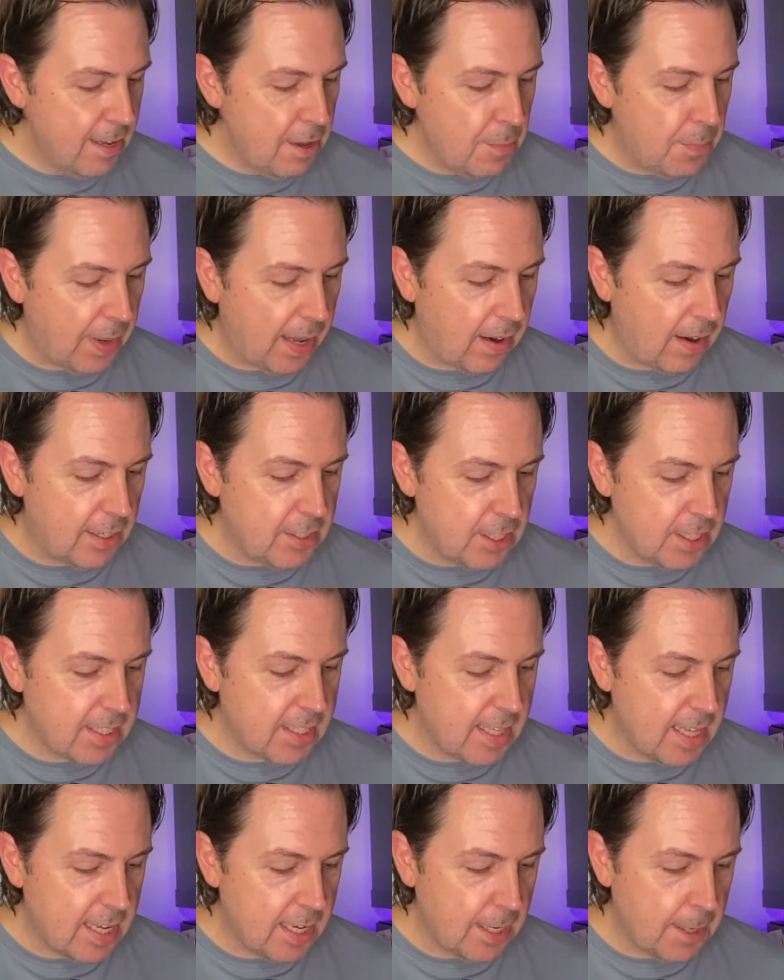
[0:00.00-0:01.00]
But I just
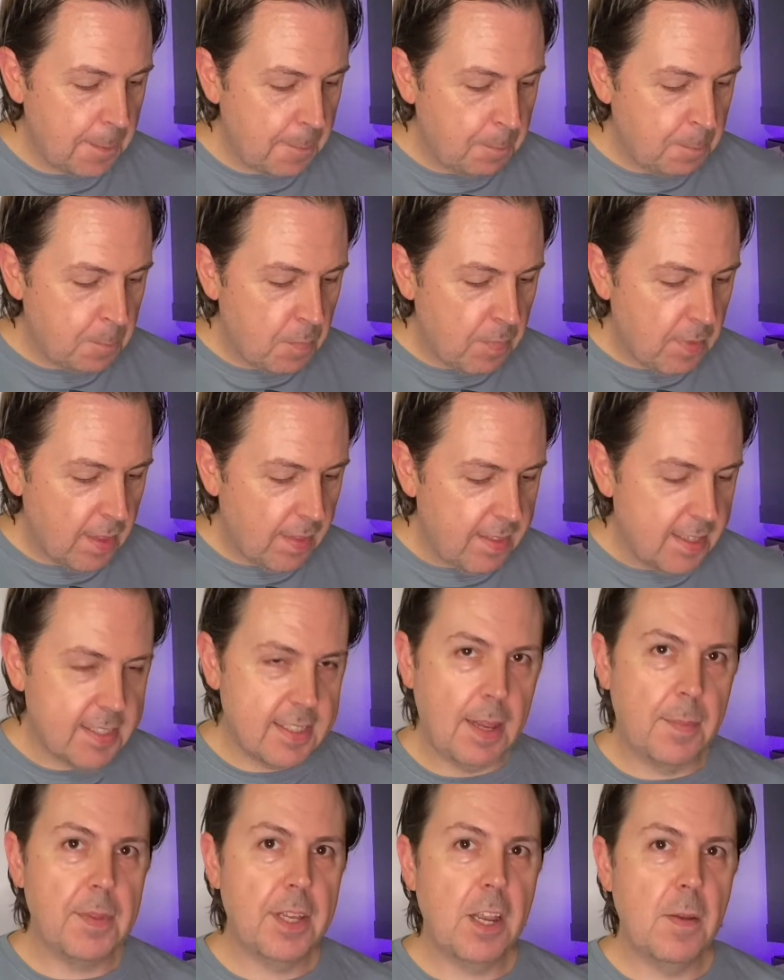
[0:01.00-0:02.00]
think there's
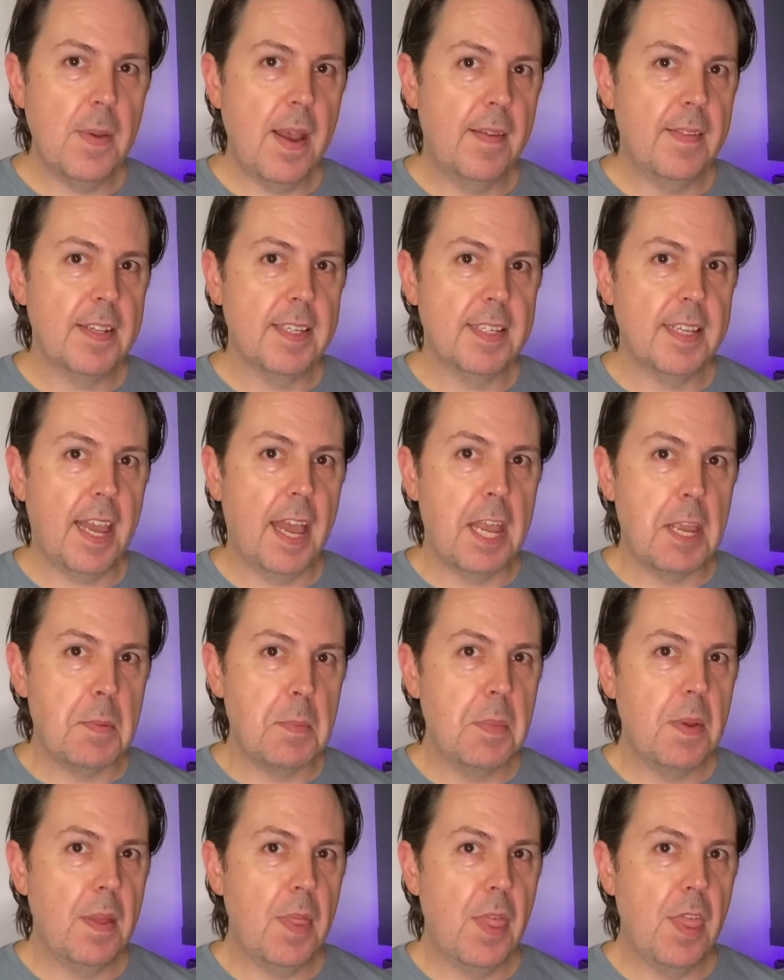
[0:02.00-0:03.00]
something about this
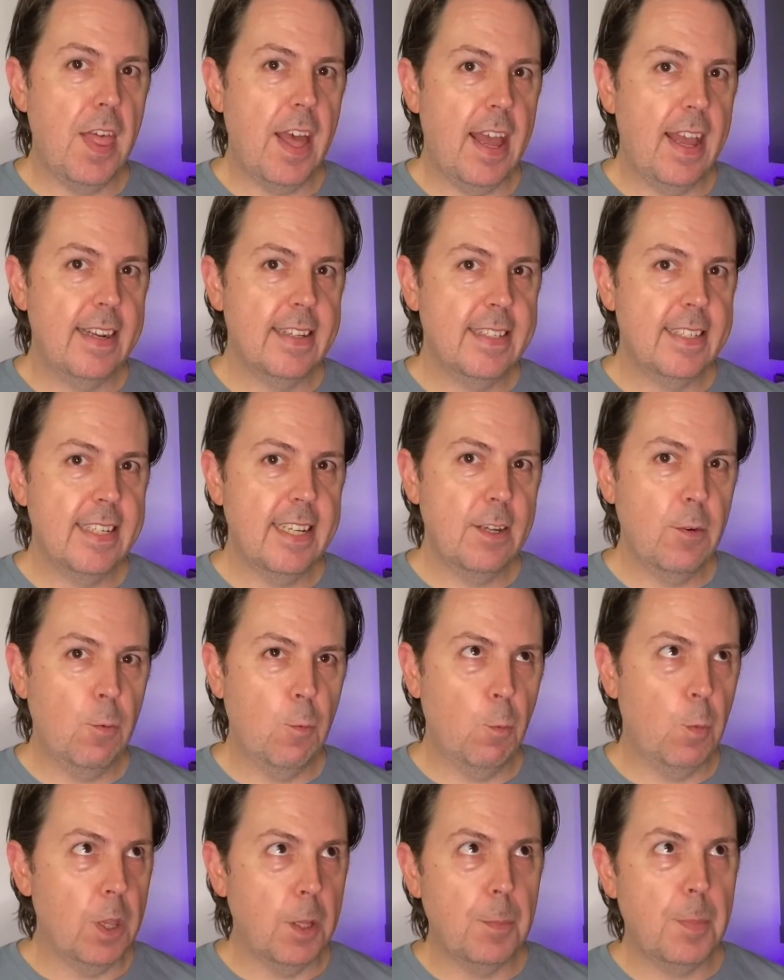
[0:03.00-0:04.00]
game that
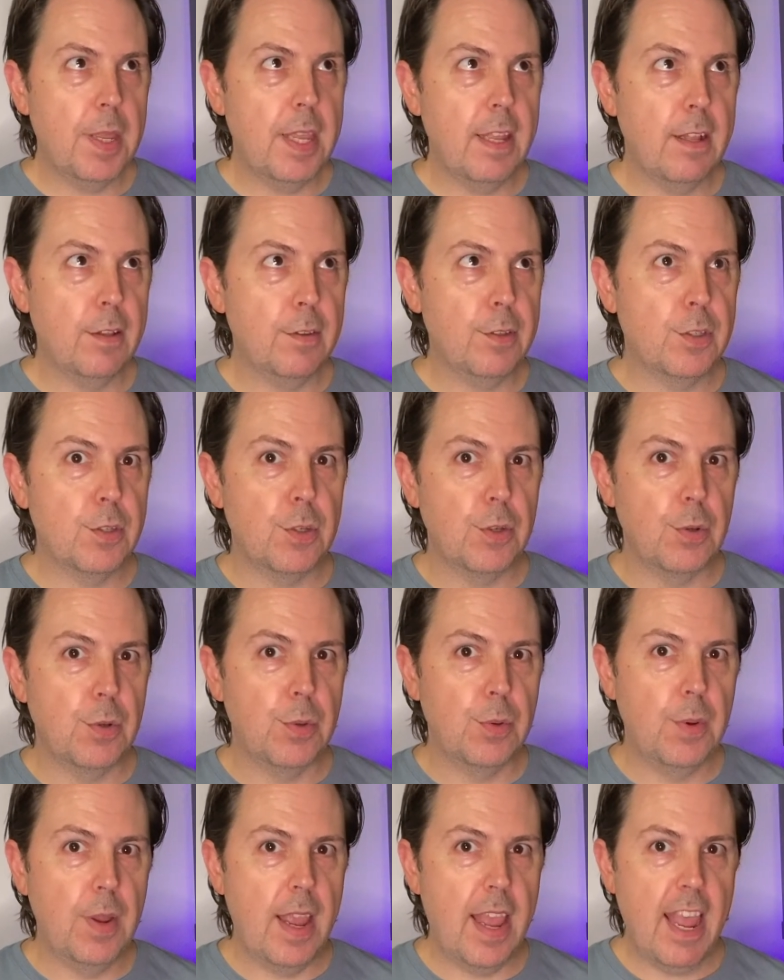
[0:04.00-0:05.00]
will appeal
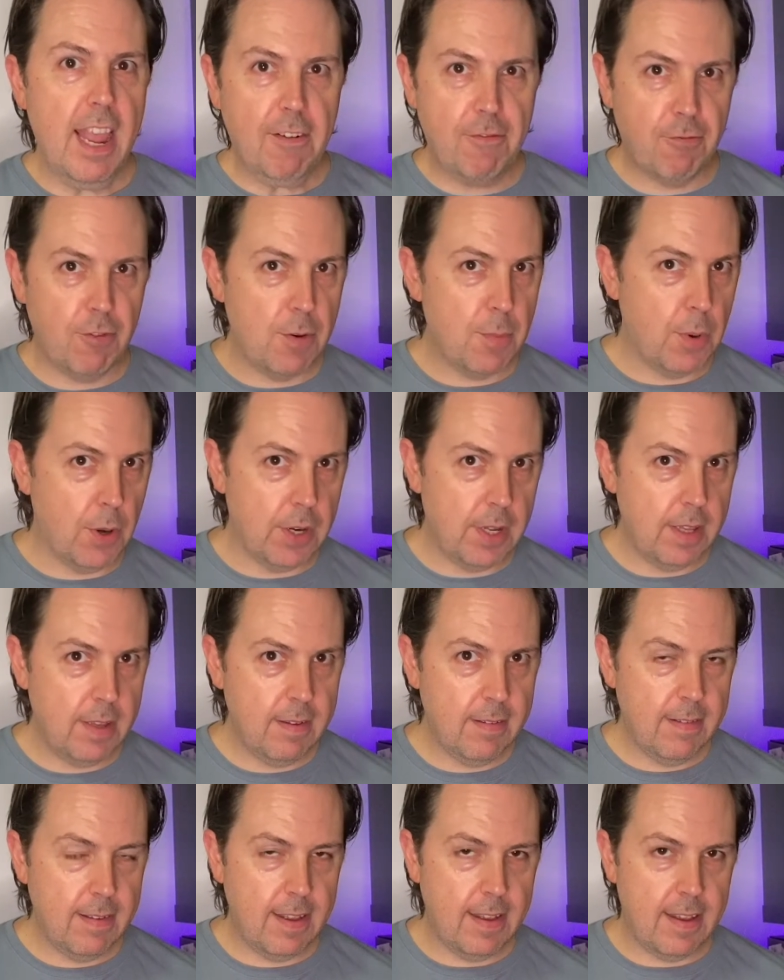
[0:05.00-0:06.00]
to everybody.
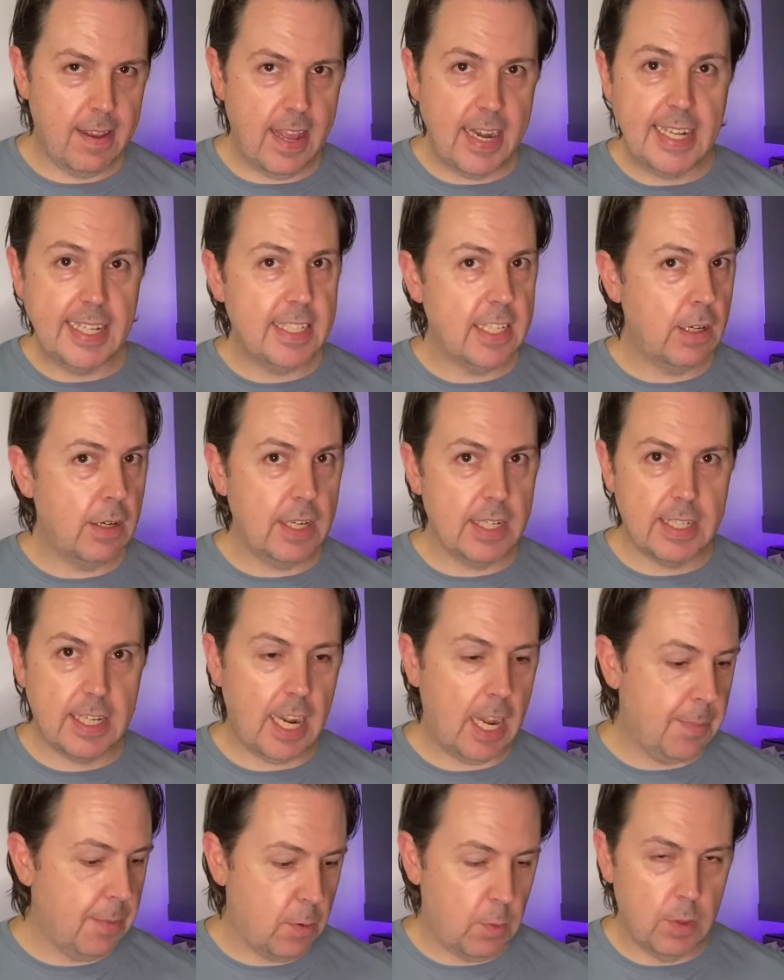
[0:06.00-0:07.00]
Any serious
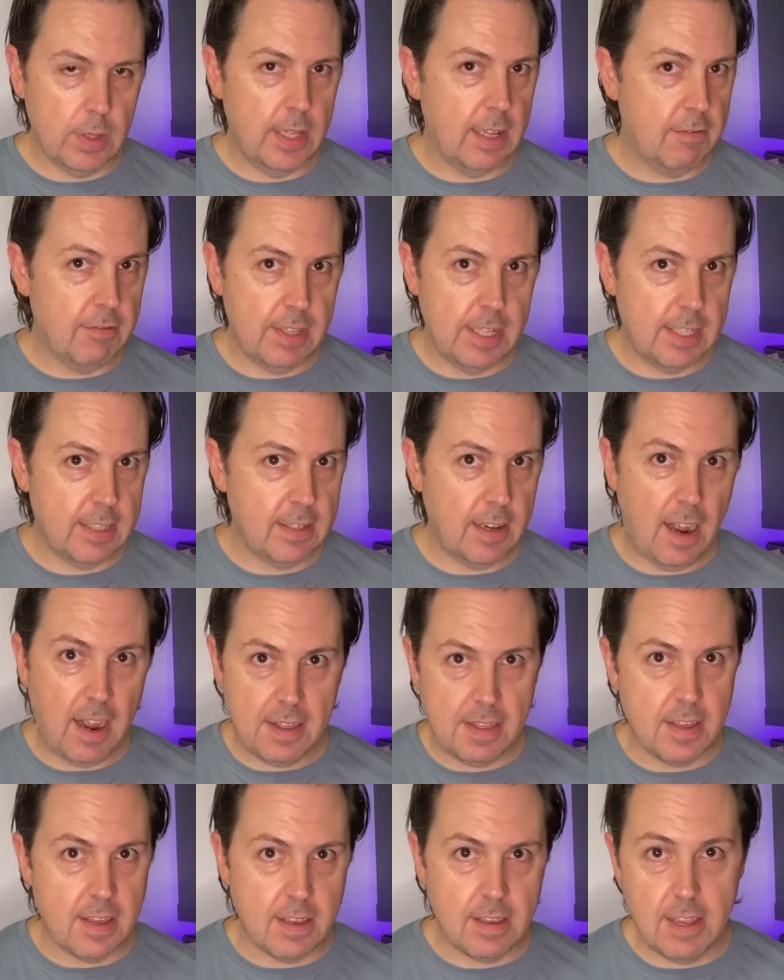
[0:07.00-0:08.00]
gamer will love this, I
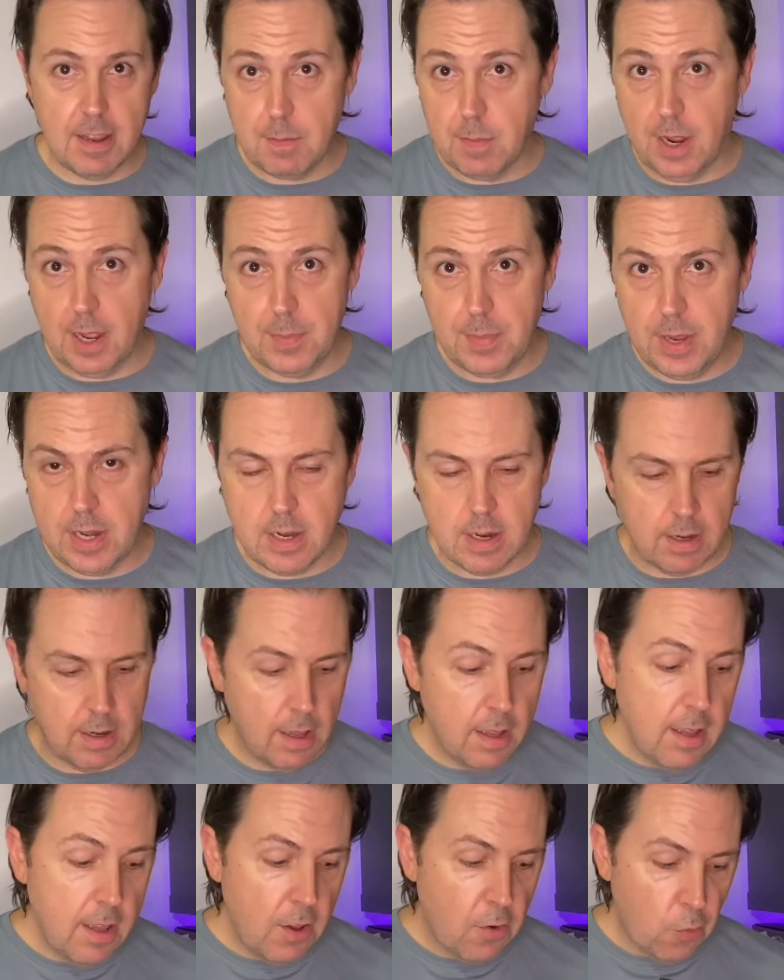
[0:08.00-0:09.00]
think, in my opinion.
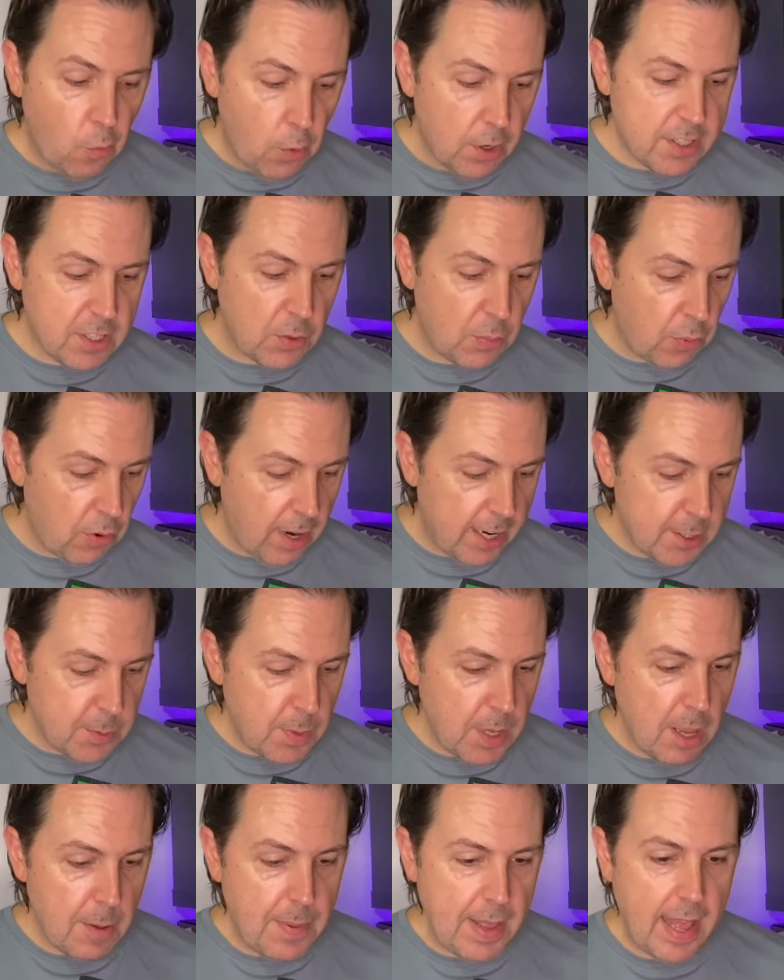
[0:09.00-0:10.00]
What surprised
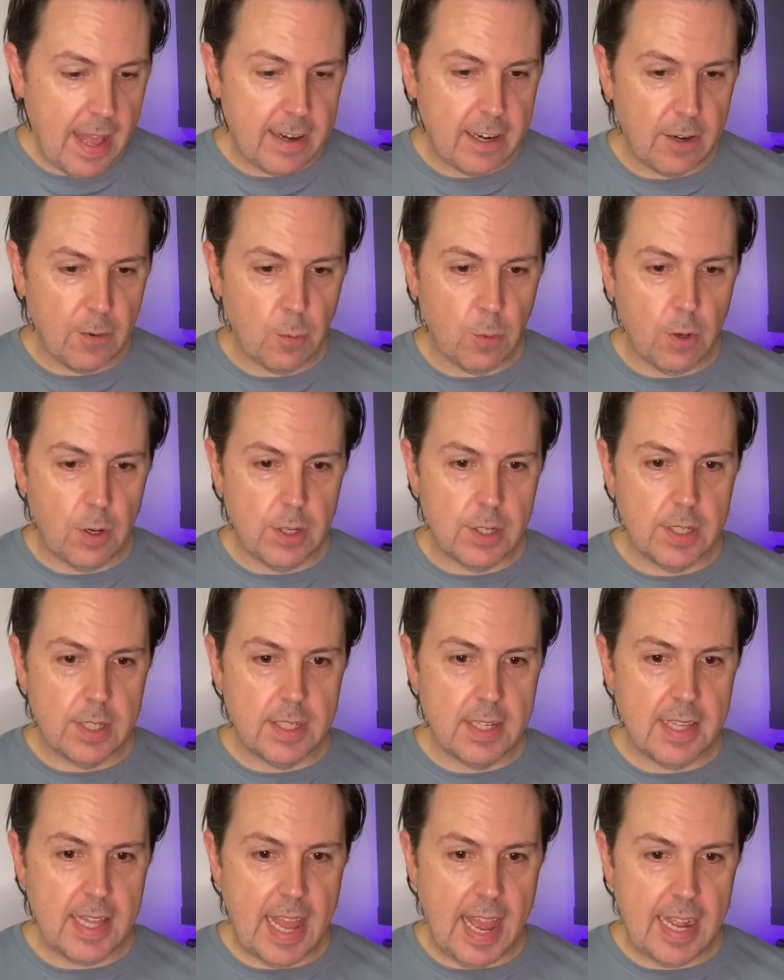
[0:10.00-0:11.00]
me about it
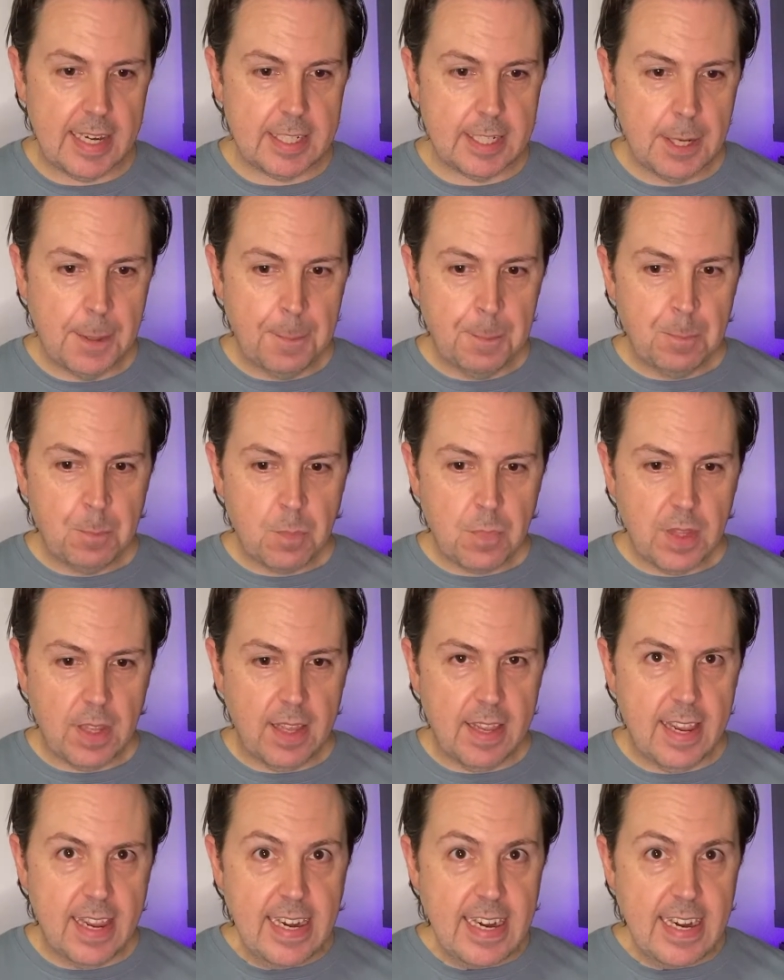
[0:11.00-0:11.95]
was that it